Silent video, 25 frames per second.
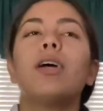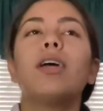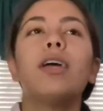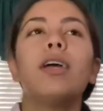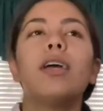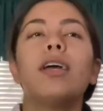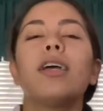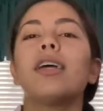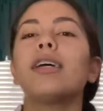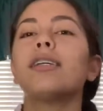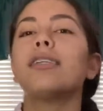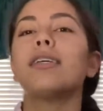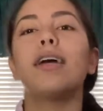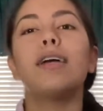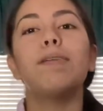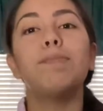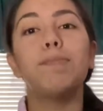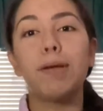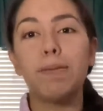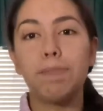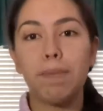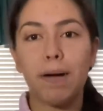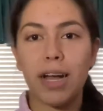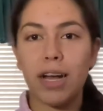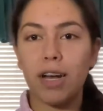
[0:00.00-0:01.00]
because I
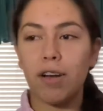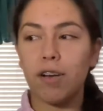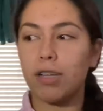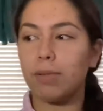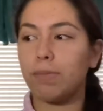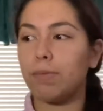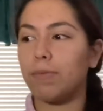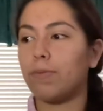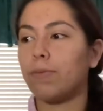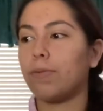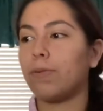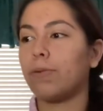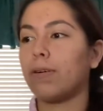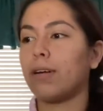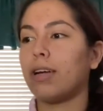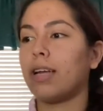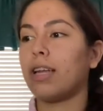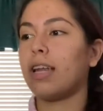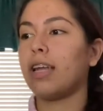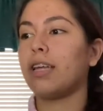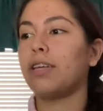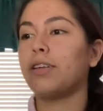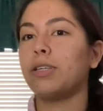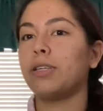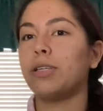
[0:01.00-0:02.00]
made pie crust before
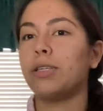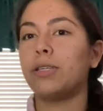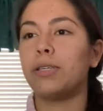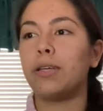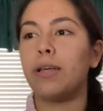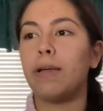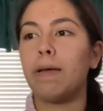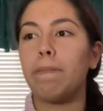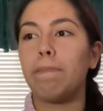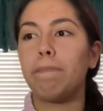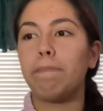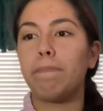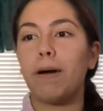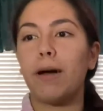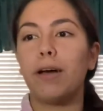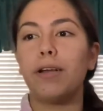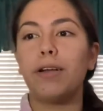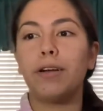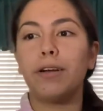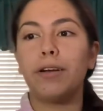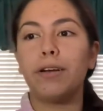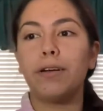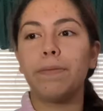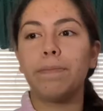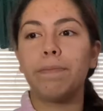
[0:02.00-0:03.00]
and I use
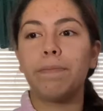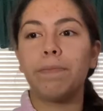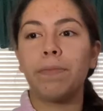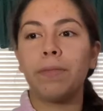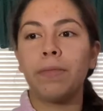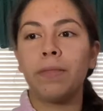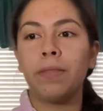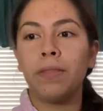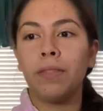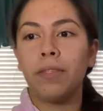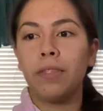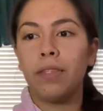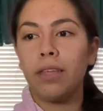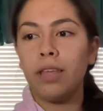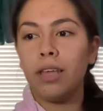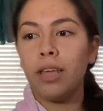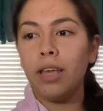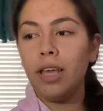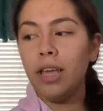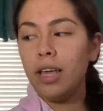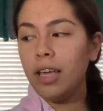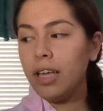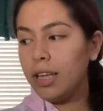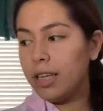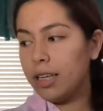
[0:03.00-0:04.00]
butter
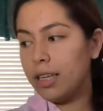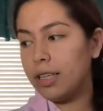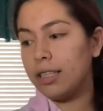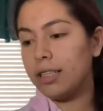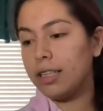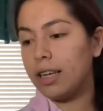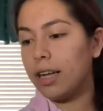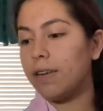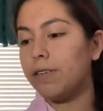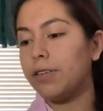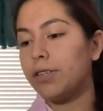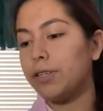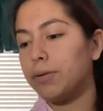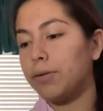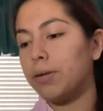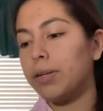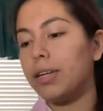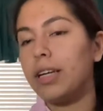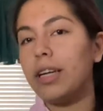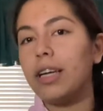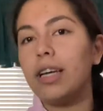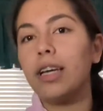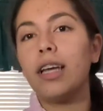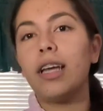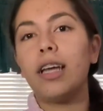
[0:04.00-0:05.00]
instead of
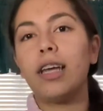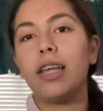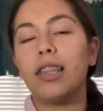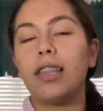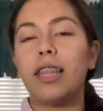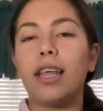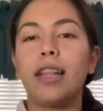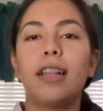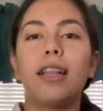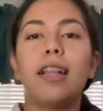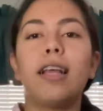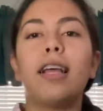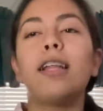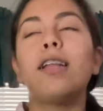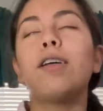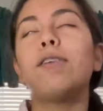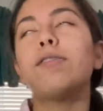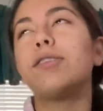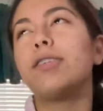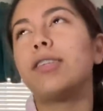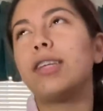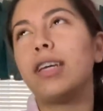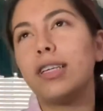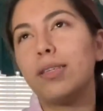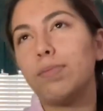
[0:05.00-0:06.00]
shortening, and then it
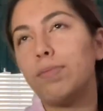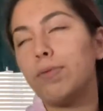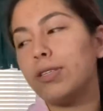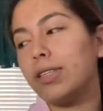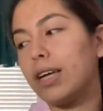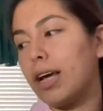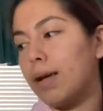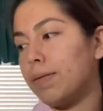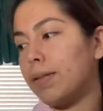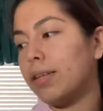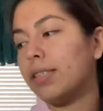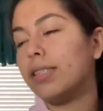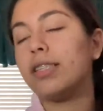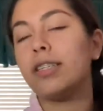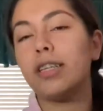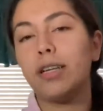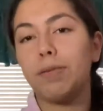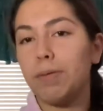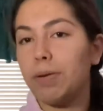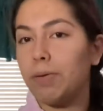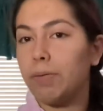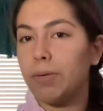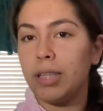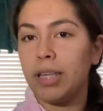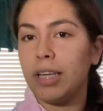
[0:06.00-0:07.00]
also takes more time. This is going to
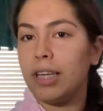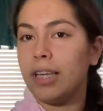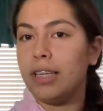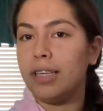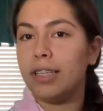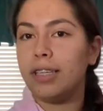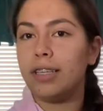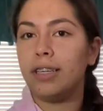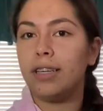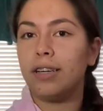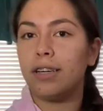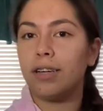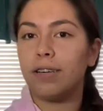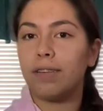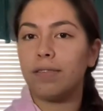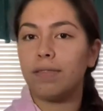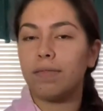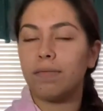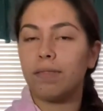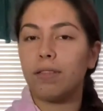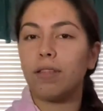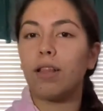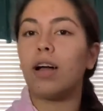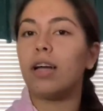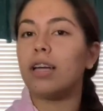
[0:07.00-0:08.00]
be really a
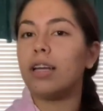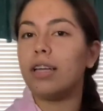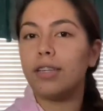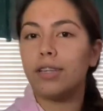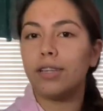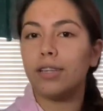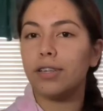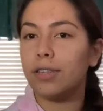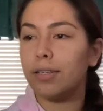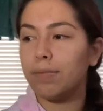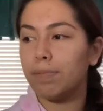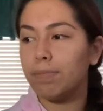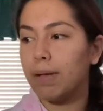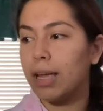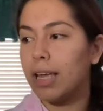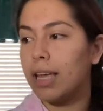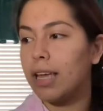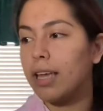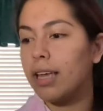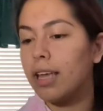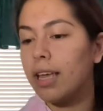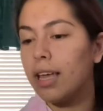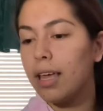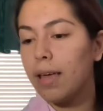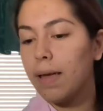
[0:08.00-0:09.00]
lot easier to
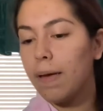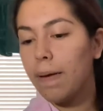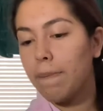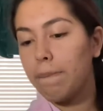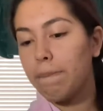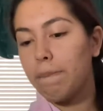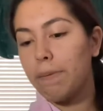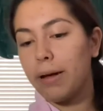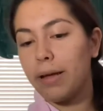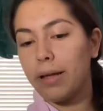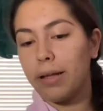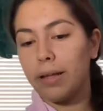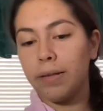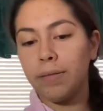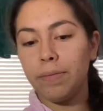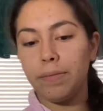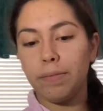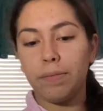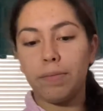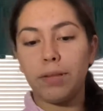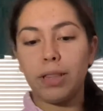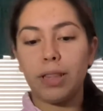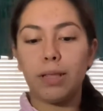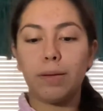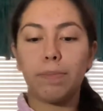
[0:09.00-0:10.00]
make, but
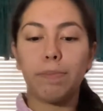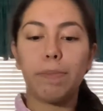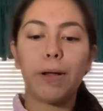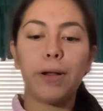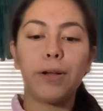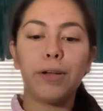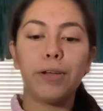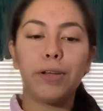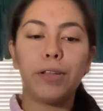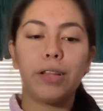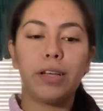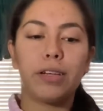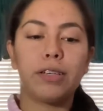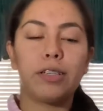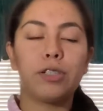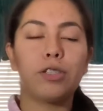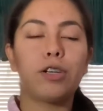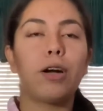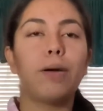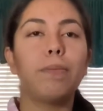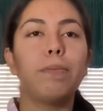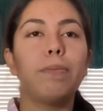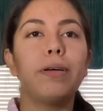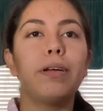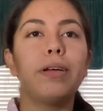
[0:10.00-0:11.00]
the butter, you like
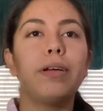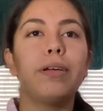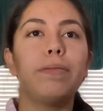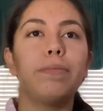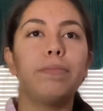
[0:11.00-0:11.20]
chop it